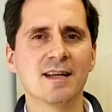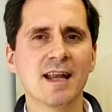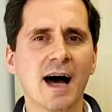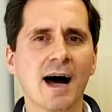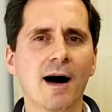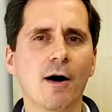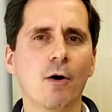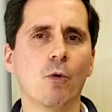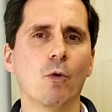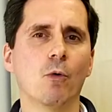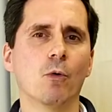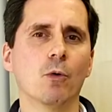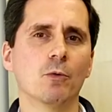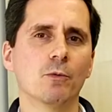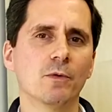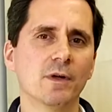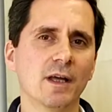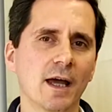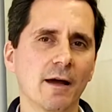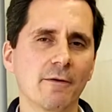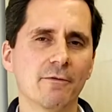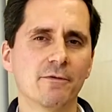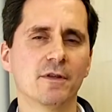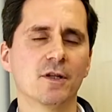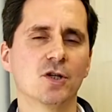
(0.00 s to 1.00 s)
now we
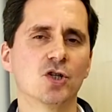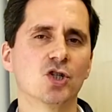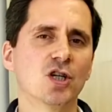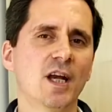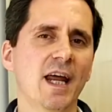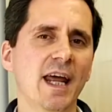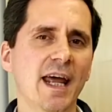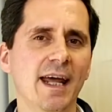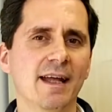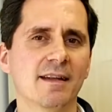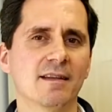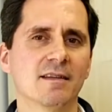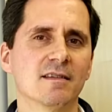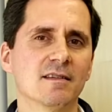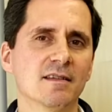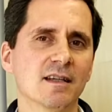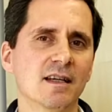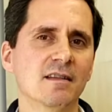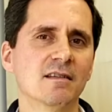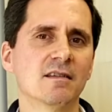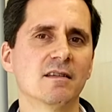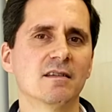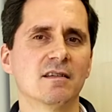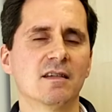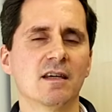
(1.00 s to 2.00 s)
have the chance
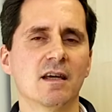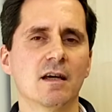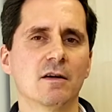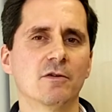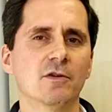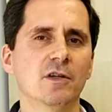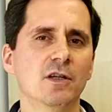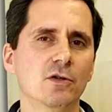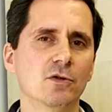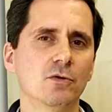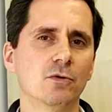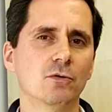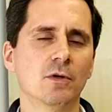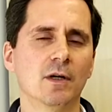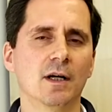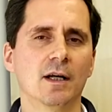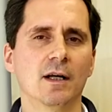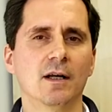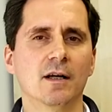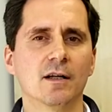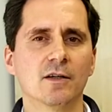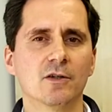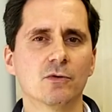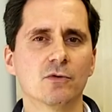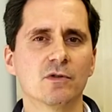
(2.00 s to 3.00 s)
in the CRU
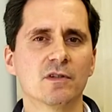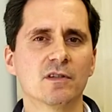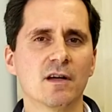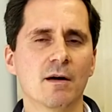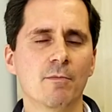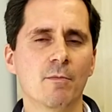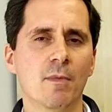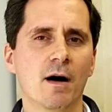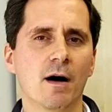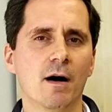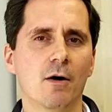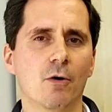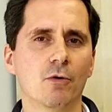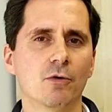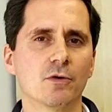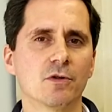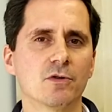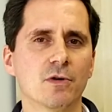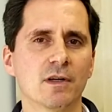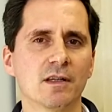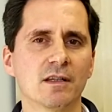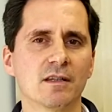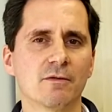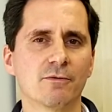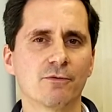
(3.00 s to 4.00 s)
to somehow
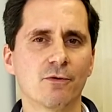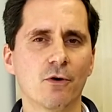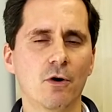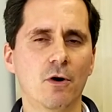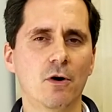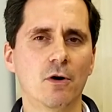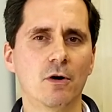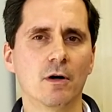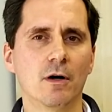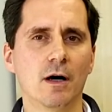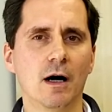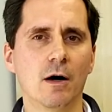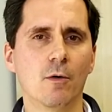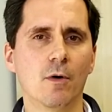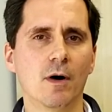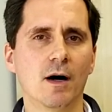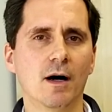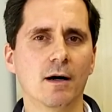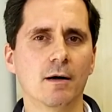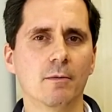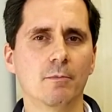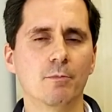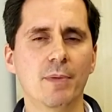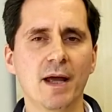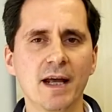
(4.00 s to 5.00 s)
transfer
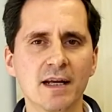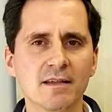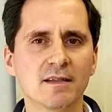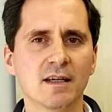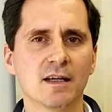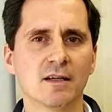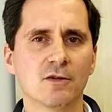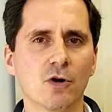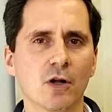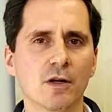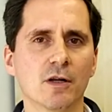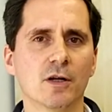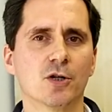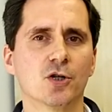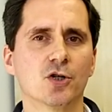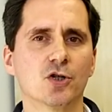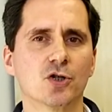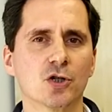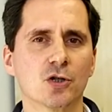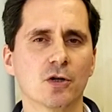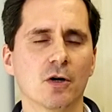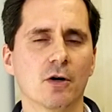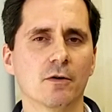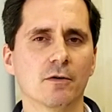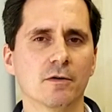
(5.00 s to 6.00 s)
our basic
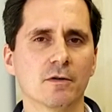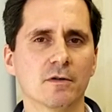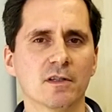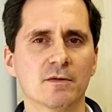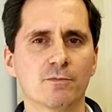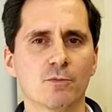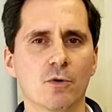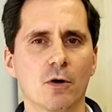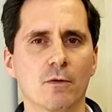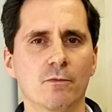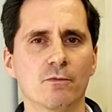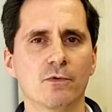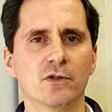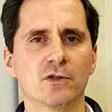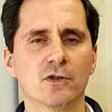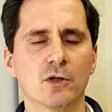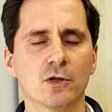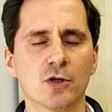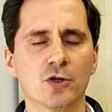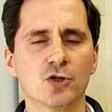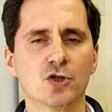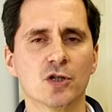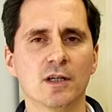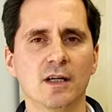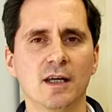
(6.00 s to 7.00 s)
knowledge on sperm
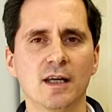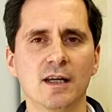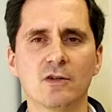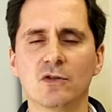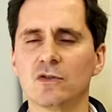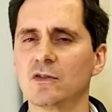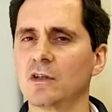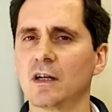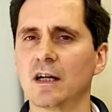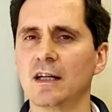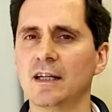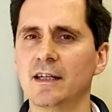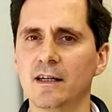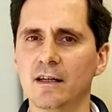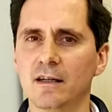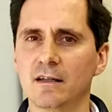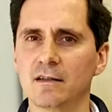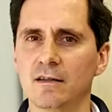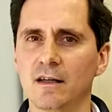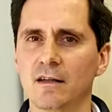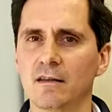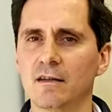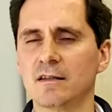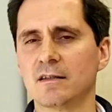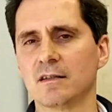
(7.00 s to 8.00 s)
physiology into the
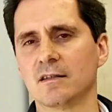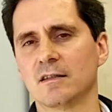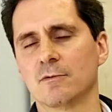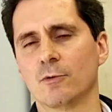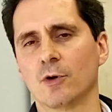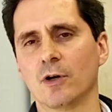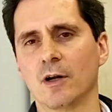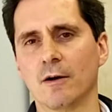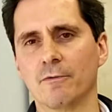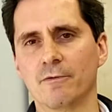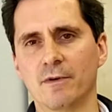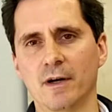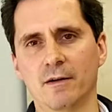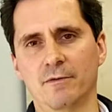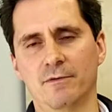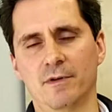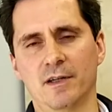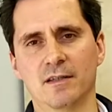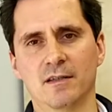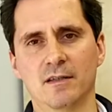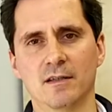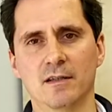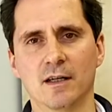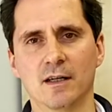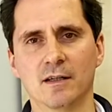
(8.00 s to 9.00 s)
clinics, and this is what I find
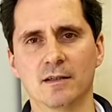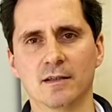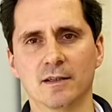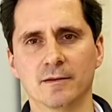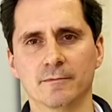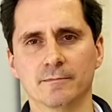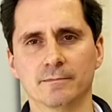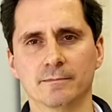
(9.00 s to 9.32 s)
fascinating.